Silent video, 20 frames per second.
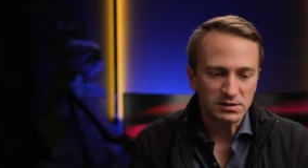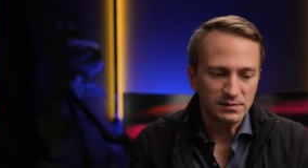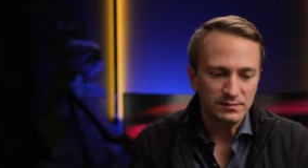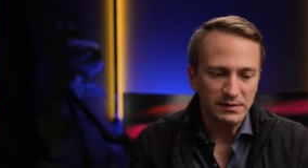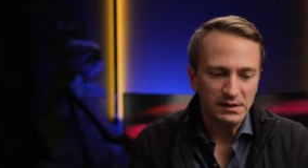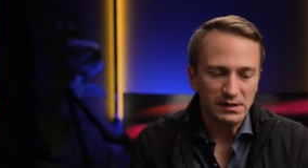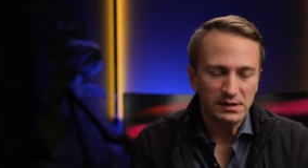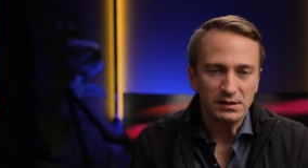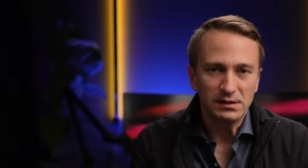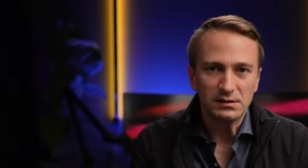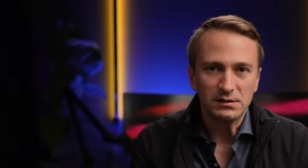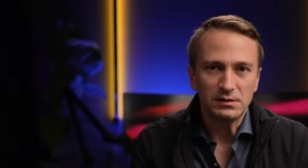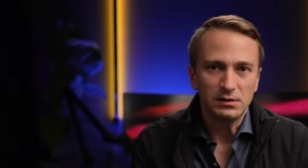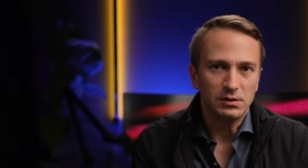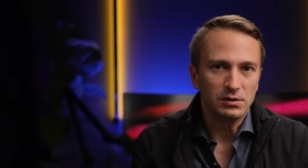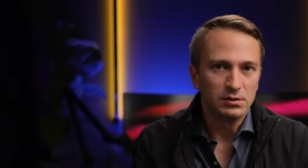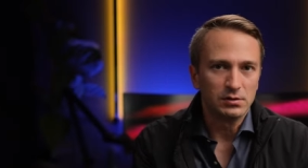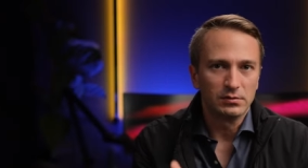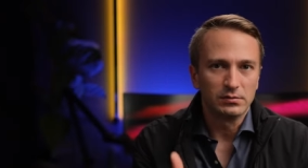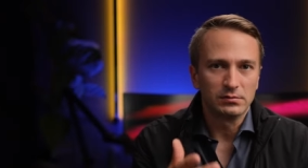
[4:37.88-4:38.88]
could mean
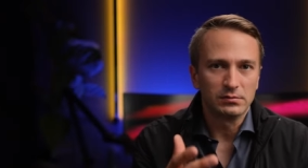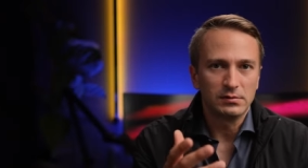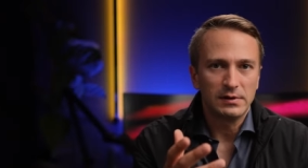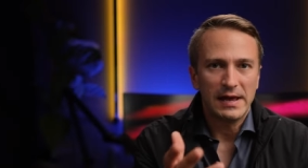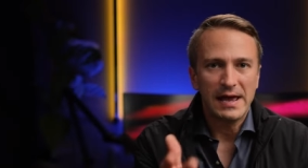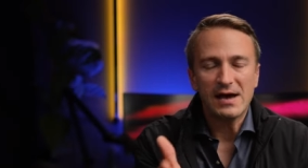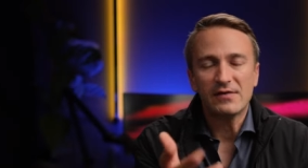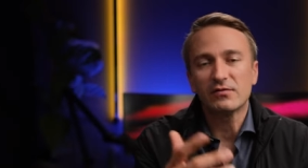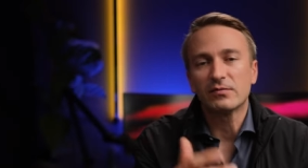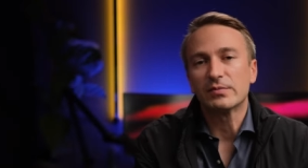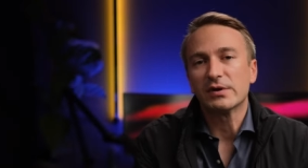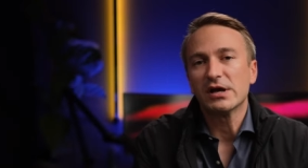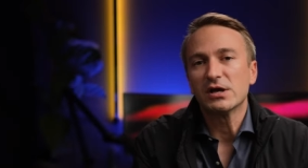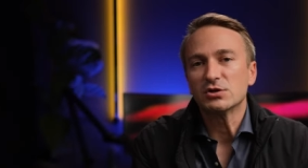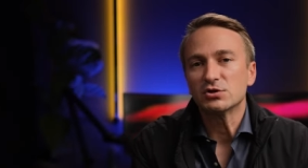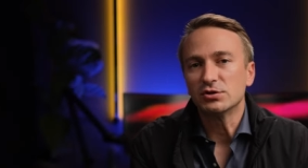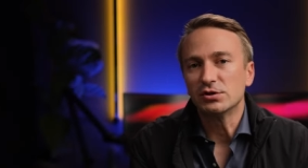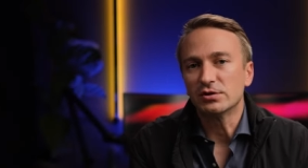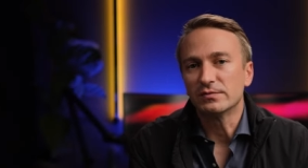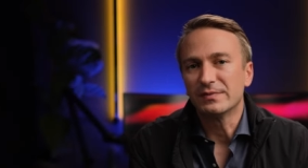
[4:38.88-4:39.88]
you don't have a
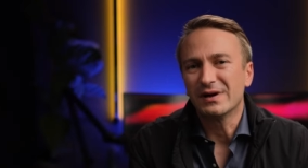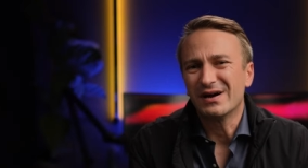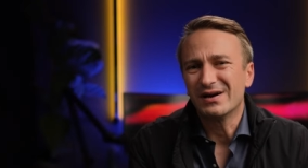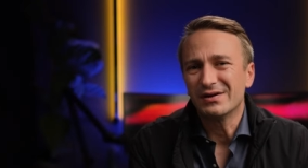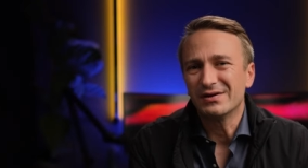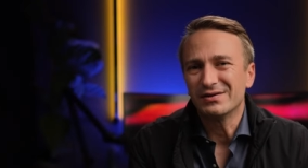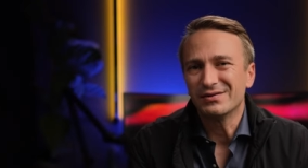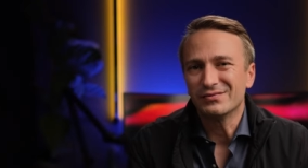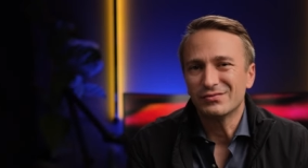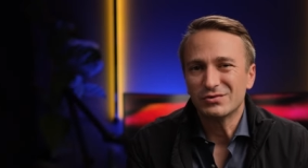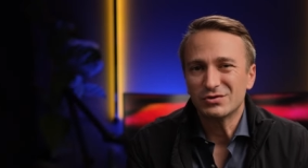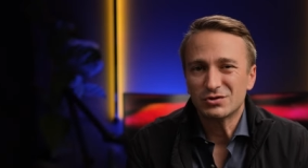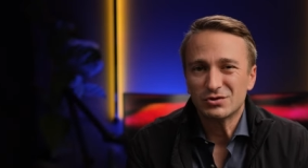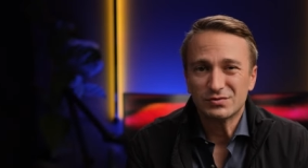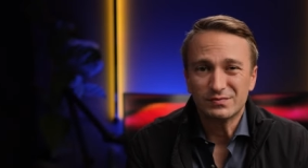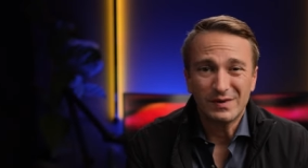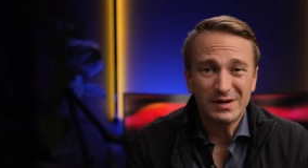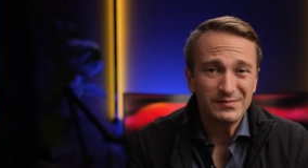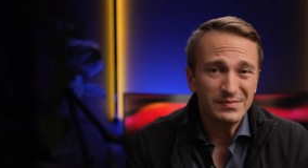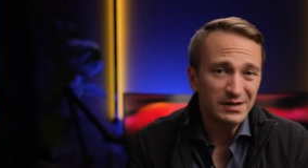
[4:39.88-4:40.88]
branch nearby,
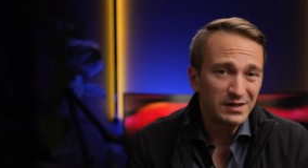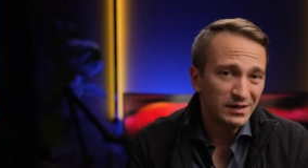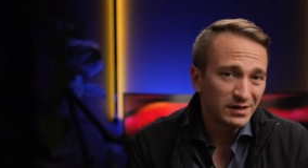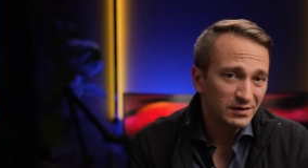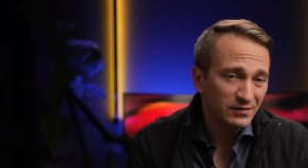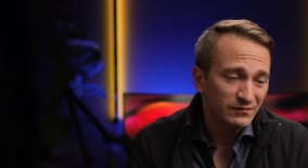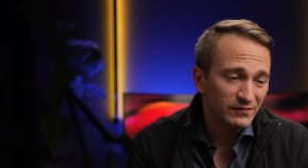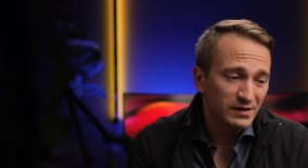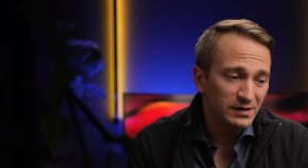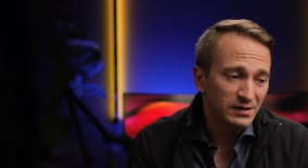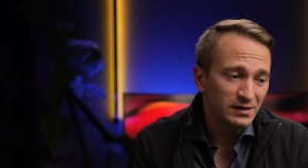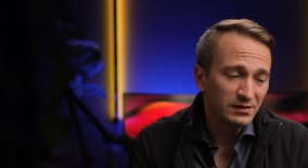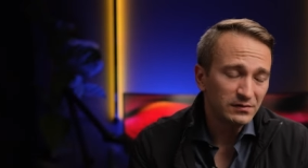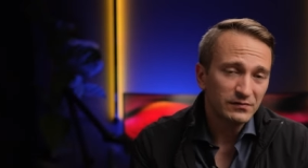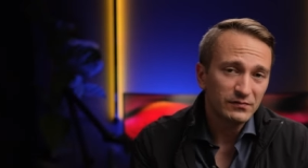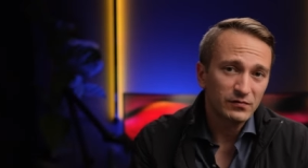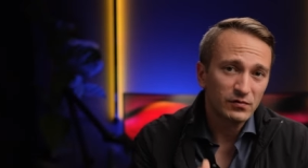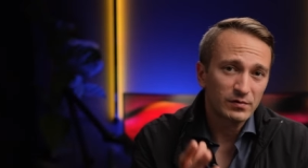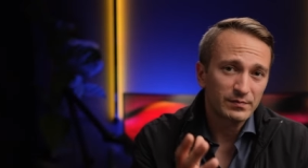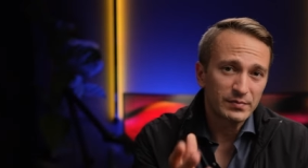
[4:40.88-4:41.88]
which might be inconvenient
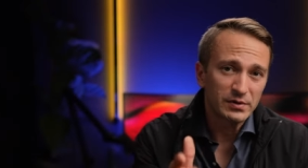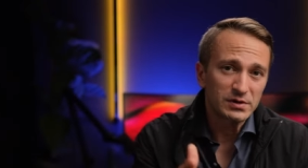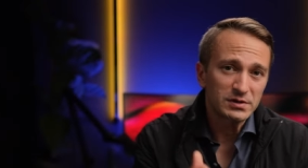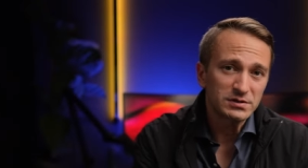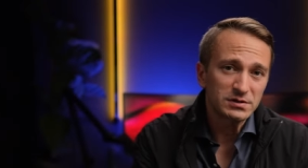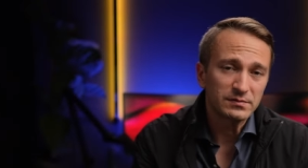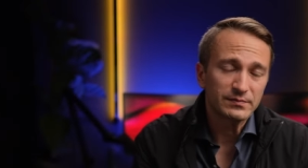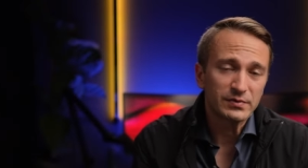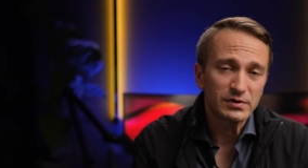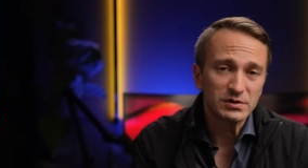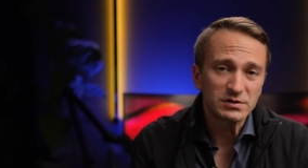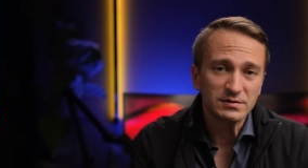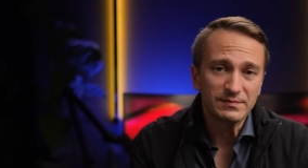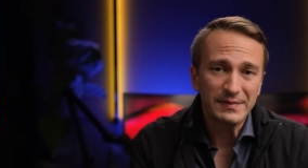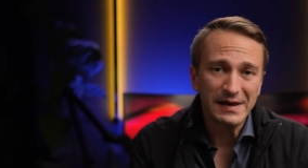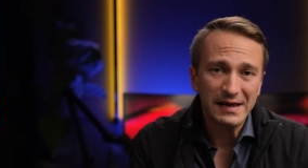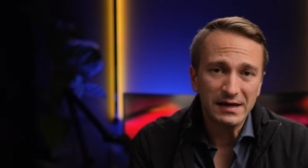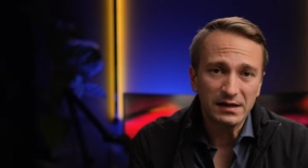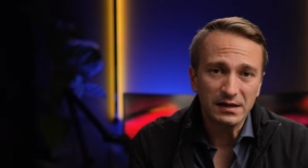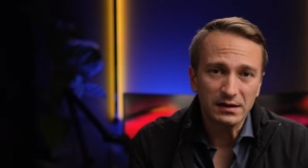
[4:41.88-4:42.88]
for person-to-person
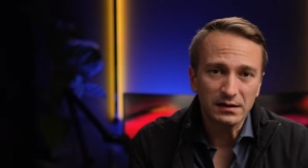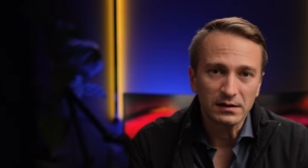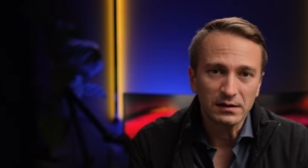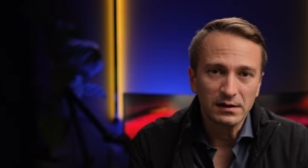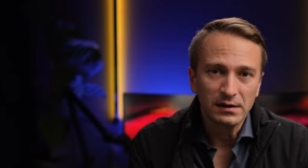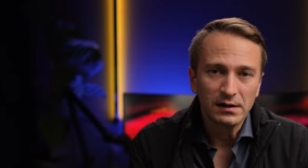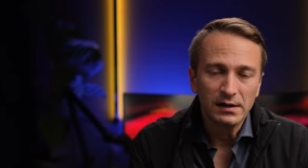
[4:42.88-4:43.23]
banking.